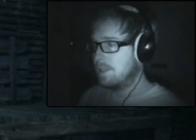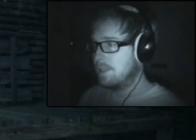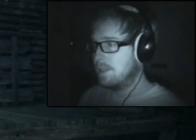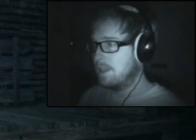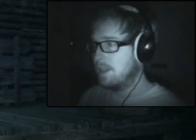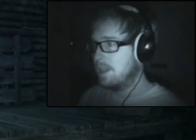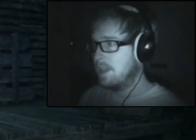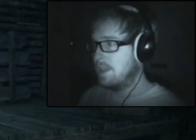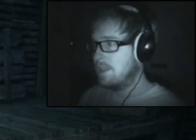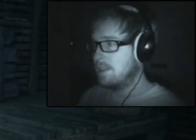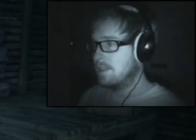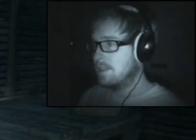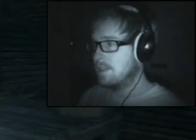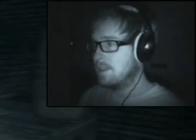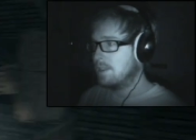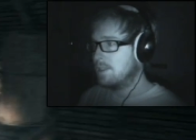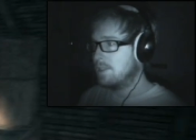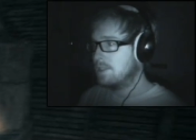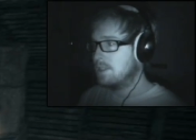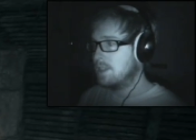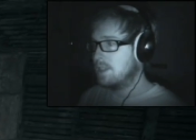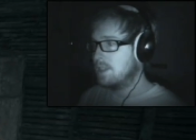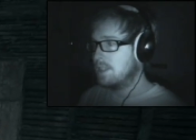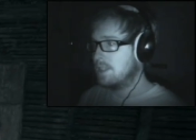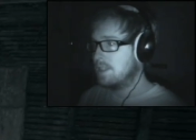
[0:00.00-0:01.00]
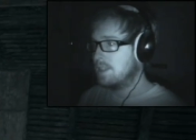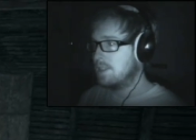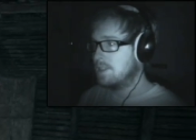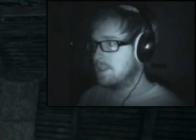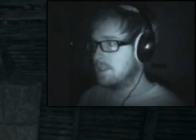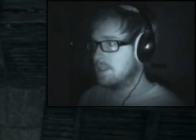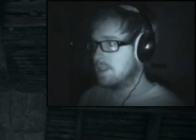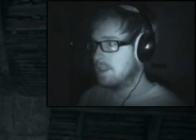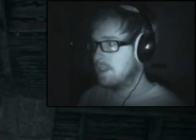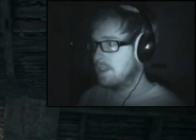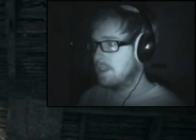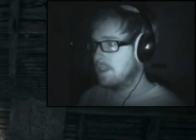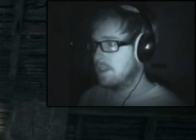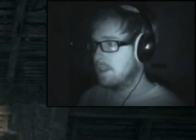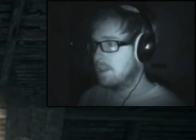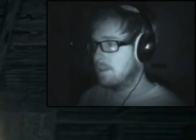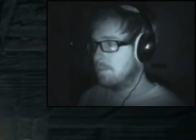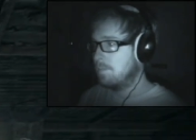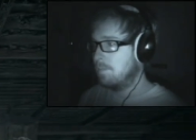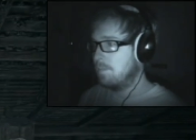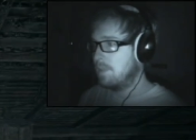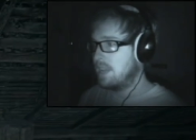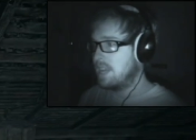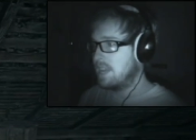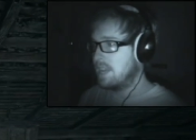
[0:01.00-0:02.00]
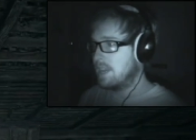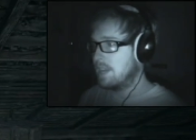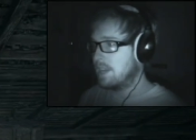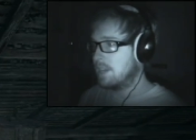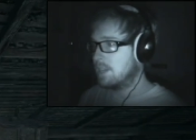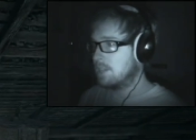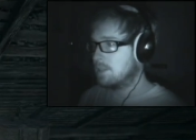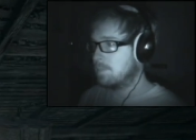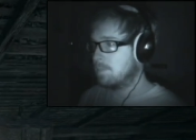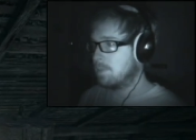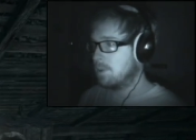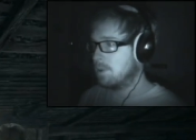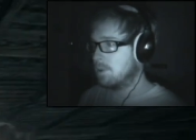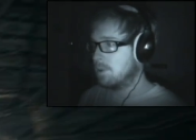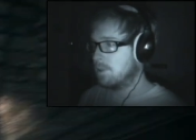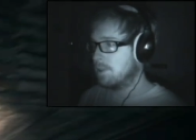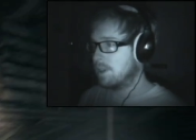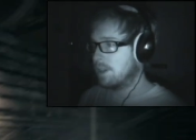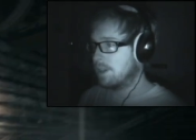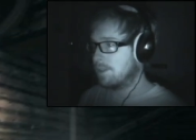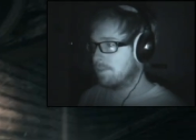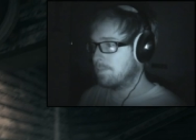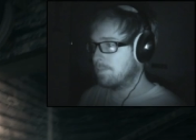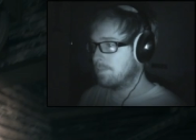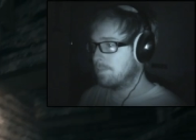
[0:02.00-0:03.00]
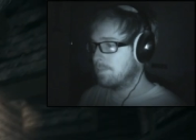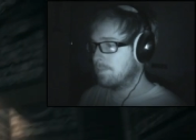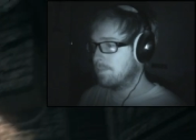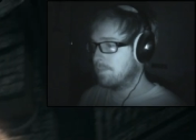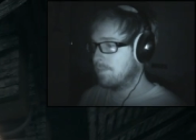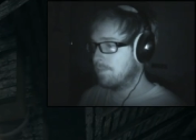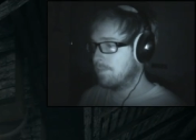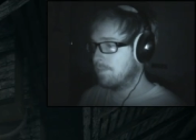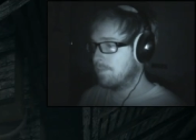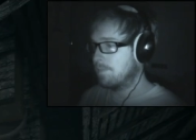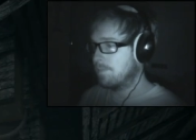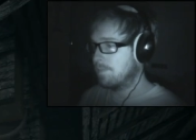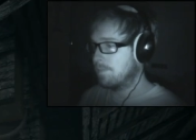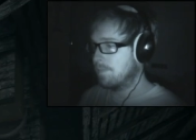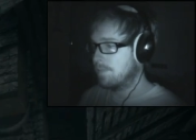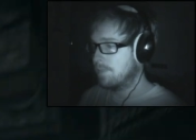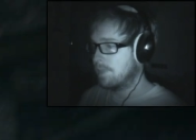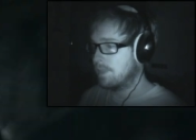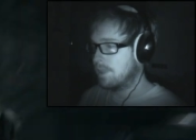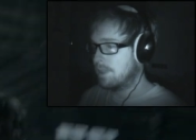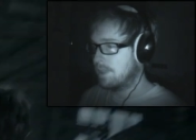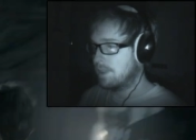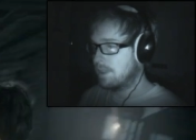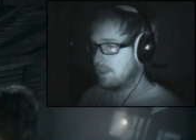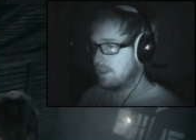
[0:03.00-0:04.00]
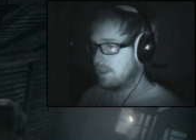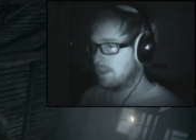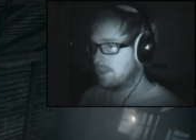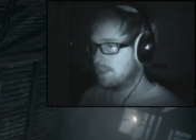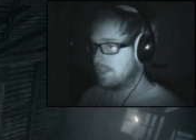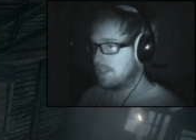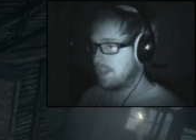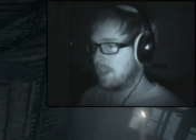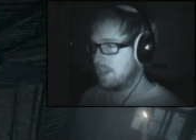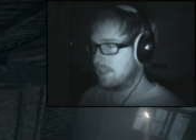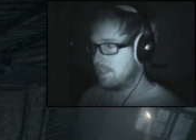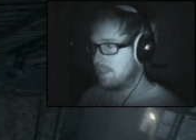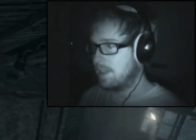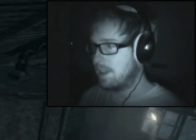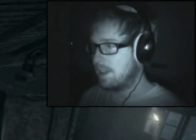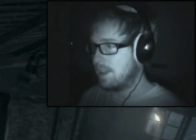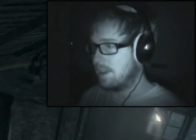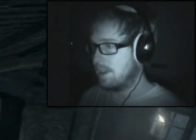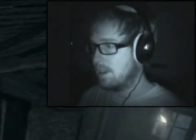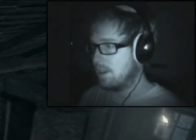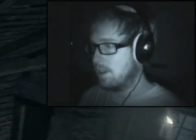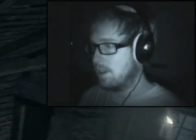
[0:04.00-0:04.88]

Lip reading: Hey, consider this me exploring. Let's kick that,